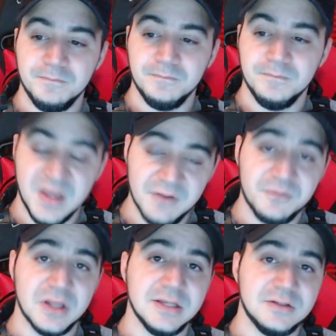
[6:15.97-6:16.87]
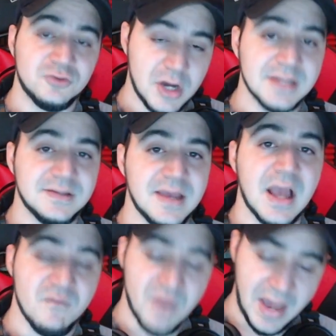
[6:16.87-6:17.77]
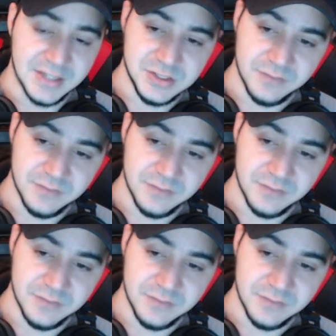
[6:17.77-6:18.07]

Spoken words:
definitely try to take advantage of